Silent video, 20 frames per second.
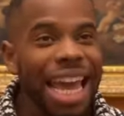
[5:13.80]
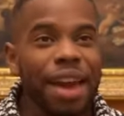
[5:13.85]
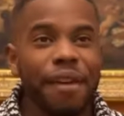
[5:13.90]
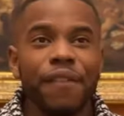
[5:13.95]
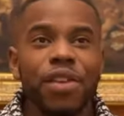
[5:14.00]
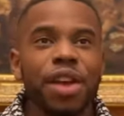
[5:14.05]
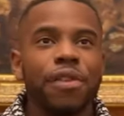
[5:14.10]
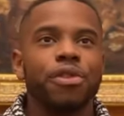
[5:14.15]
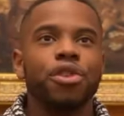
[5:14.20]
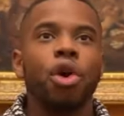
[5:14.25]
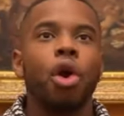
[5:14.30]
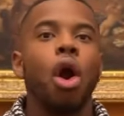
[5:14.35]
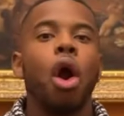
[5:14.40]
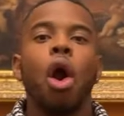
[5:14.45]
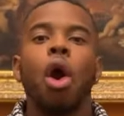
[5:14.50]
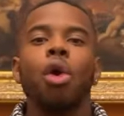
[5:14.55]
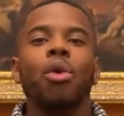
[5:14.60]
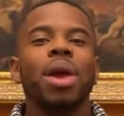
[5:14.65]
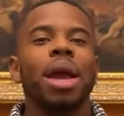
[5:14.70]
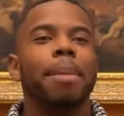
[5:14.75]
Even if you're
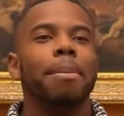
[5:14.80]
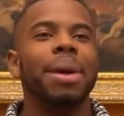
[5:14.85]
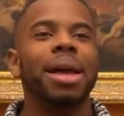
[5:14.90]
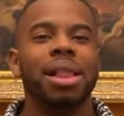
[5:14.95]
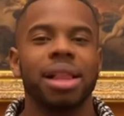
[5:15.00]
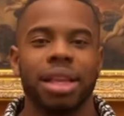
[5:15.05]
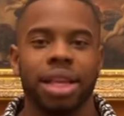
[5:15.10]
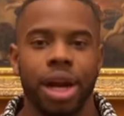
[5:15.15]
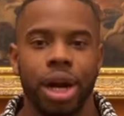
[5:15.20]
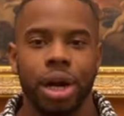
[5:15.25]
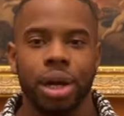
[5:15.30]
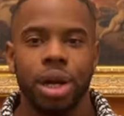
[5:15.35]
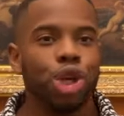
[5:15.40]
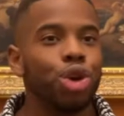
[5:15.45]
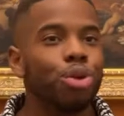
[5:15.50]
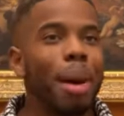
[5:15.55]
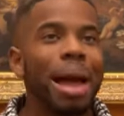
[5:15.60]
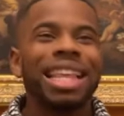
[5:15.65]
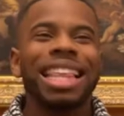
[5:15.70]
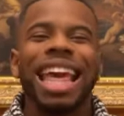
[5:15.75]
already a millionaire,
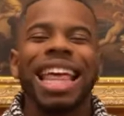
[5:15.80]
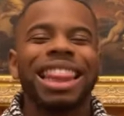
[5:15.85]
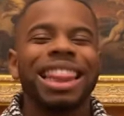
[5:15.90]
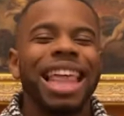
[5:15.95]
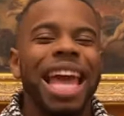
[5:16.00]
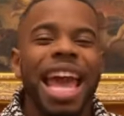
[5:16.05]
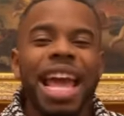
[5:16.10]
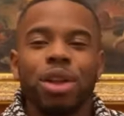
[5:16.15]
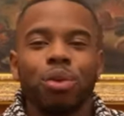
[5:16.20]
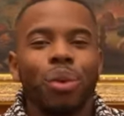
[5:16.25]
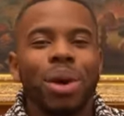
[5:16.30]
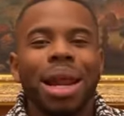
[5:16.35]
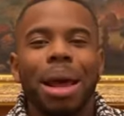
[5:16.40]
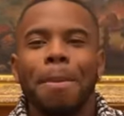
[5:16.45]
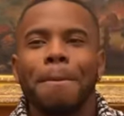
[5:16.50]
you might get hit with